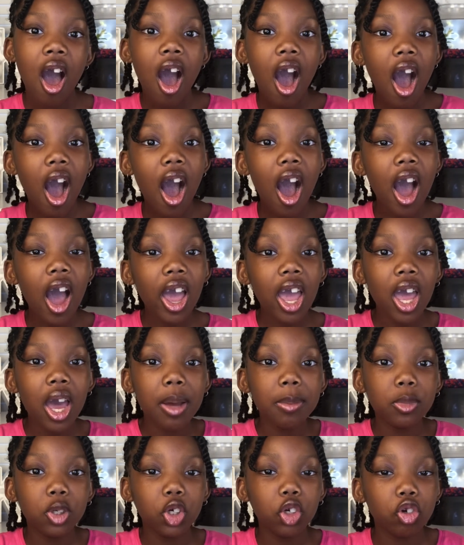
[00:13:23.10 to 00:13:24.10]
I
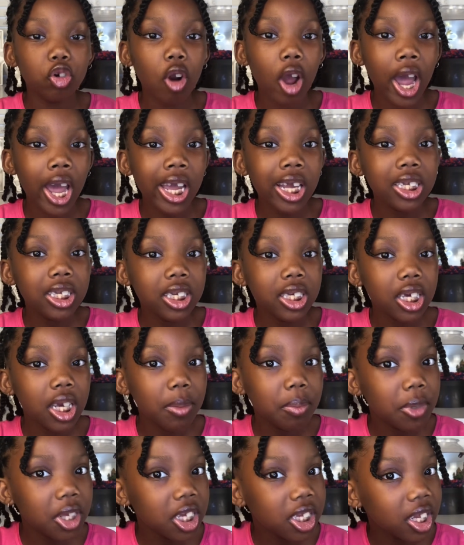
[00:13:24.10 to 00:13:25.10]
am trying to
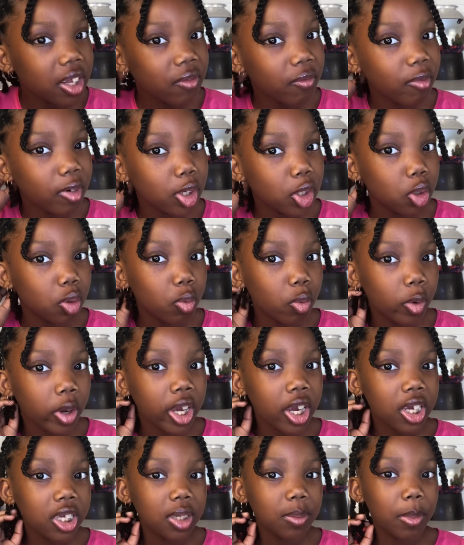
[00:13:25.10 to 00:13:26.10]
keep these in for 2
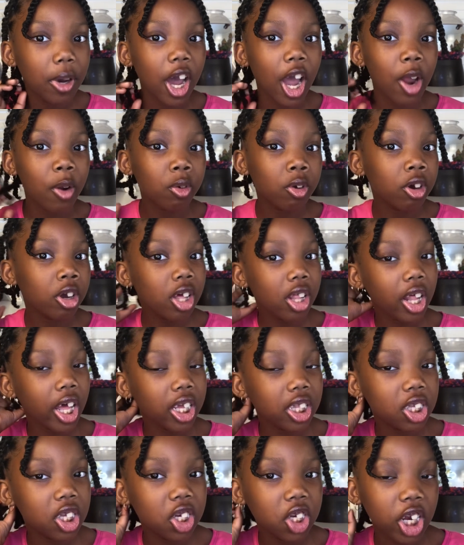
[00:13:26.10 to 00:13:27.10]
weeks, but I really like
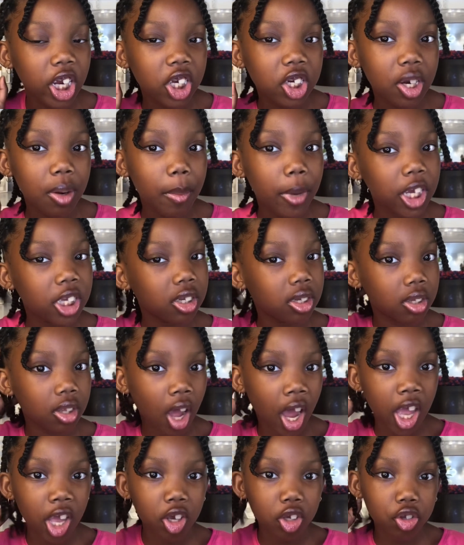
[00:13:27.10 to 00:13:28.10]
to change up my
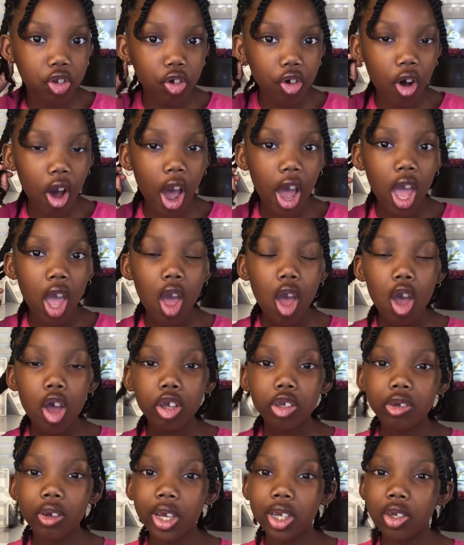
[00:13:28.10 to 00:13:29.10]
styles a lot,
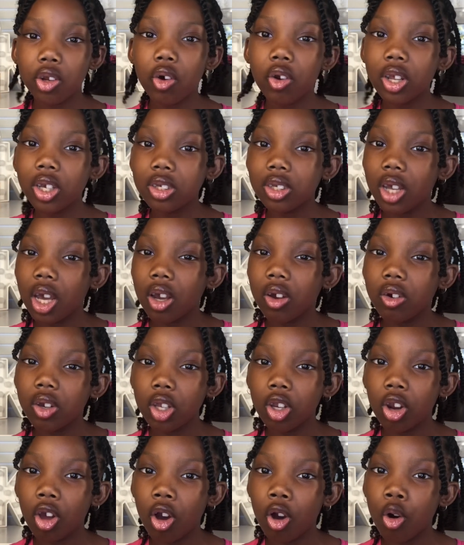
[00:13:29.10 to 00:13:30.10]
so I don't exactly
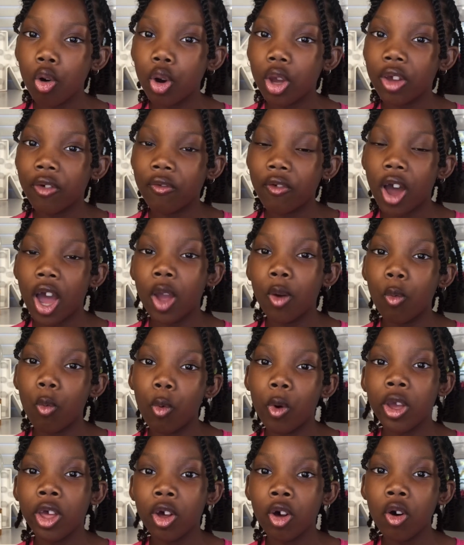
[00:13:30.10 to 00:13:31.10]
know if I
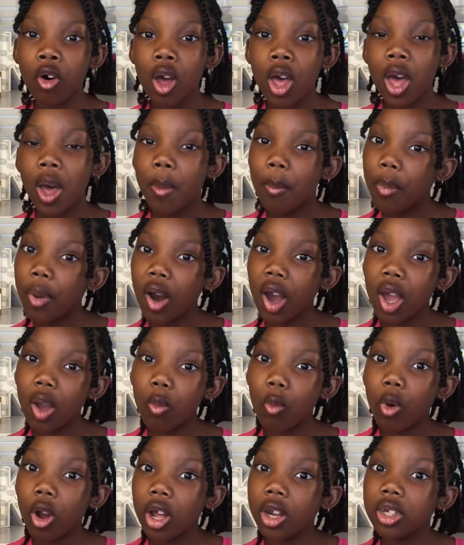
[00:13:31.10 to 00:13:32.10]
will, but
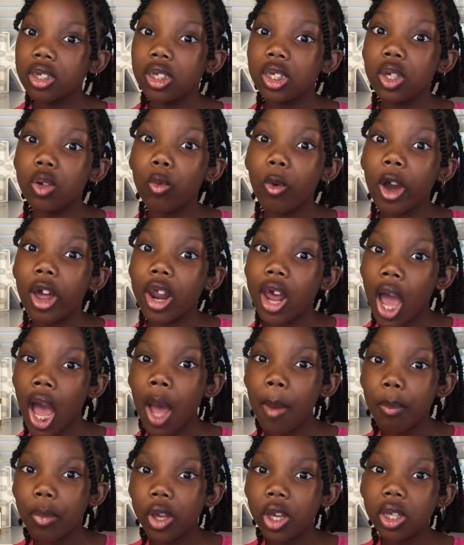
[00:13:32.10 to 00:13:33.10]
we're gonna see what
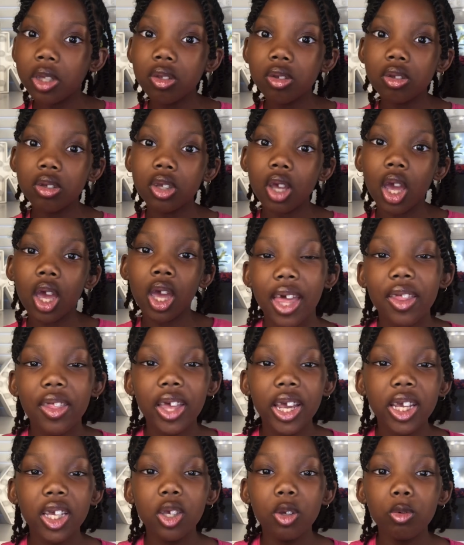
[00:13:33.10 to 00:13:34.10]
happens. And
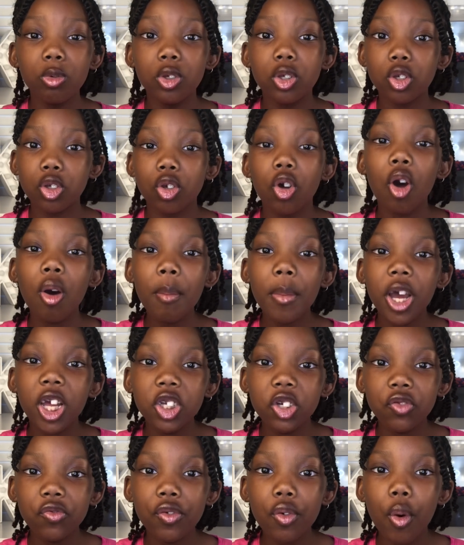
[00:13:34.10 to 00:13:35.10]
thank you so
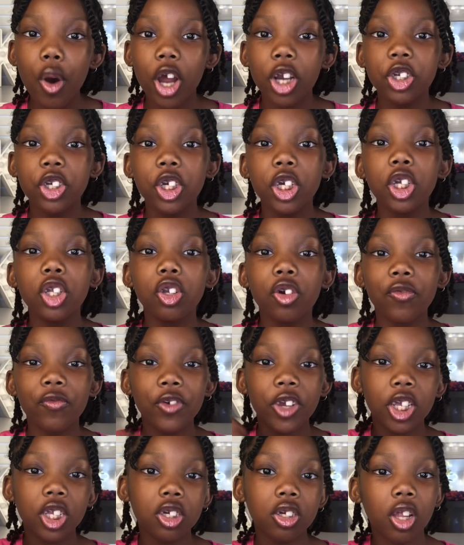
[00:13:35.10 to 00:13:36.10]
much for watching. Don't
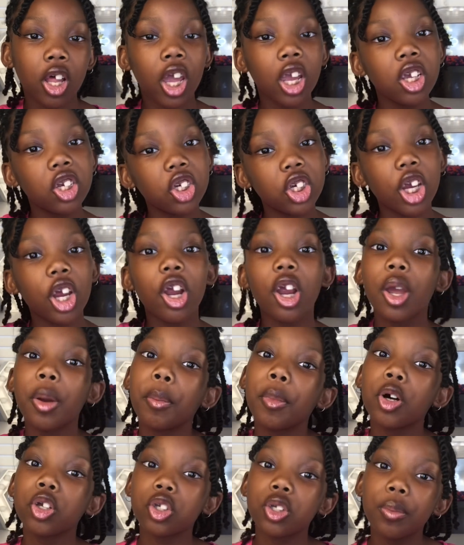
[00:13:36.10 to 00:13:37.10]
forget to like, share, and
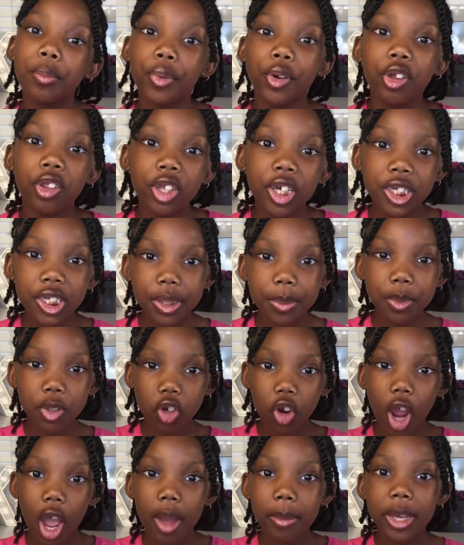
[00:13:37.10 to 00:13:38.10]
most importantly,
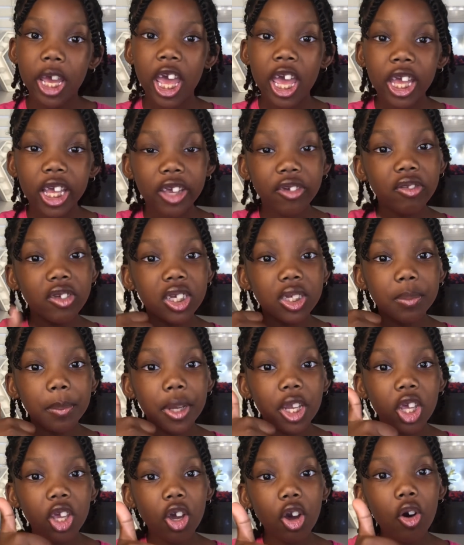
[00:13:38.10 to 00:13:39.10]
subscribe. Give this
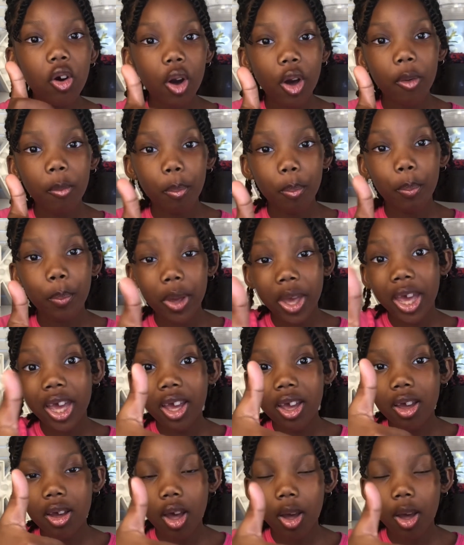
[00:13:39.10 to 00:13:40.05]
video a big